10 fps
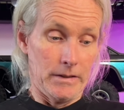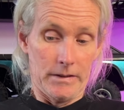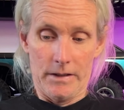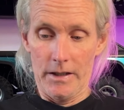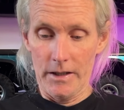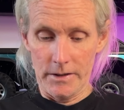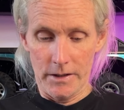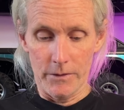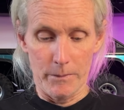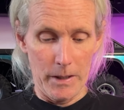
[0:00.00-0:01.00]
to
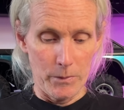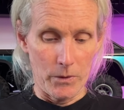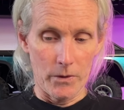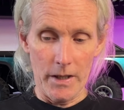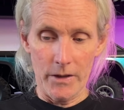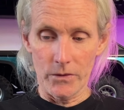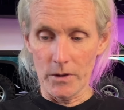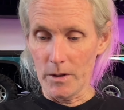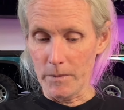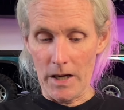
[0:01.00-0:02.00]
different people and
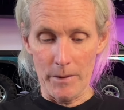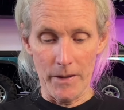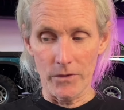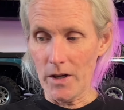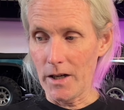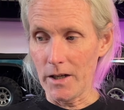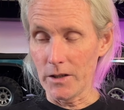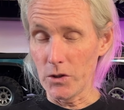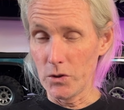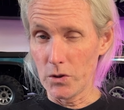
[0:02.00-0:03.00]
some comments
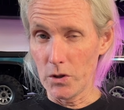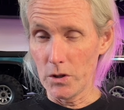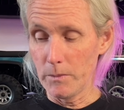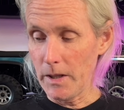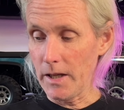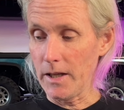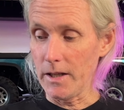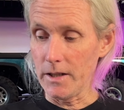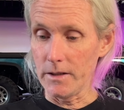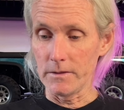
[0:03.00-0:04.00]
on YouTube
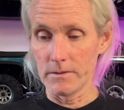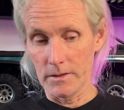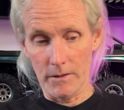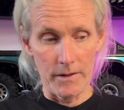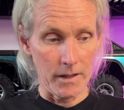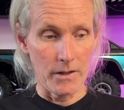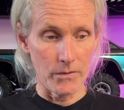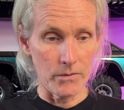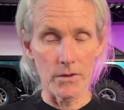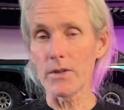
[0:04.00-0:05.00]
and everything
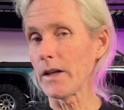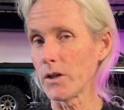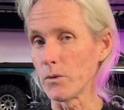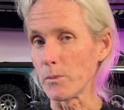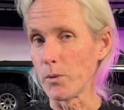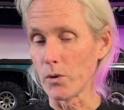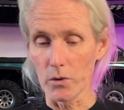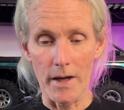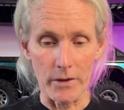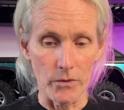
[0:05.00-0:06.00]
else, I decided to go with
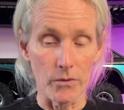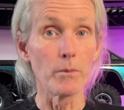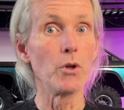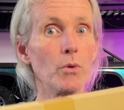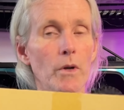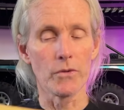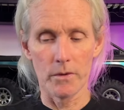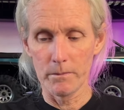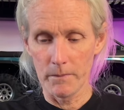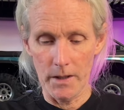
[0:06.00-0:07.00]
portal axles, some new
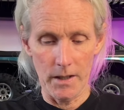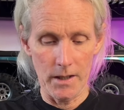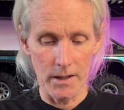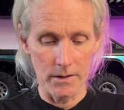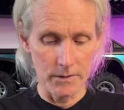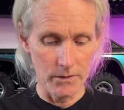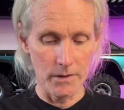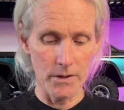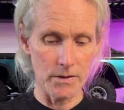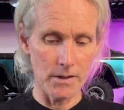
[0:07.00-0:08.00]
ones. And so
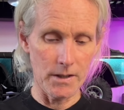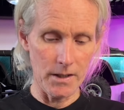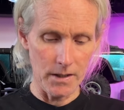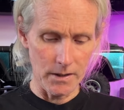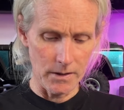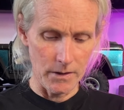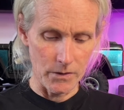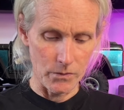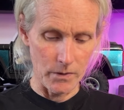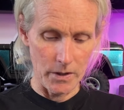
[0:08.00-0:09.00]
let's get into
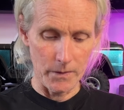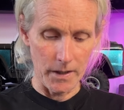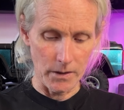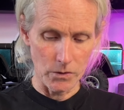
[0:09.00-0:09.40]
this right away.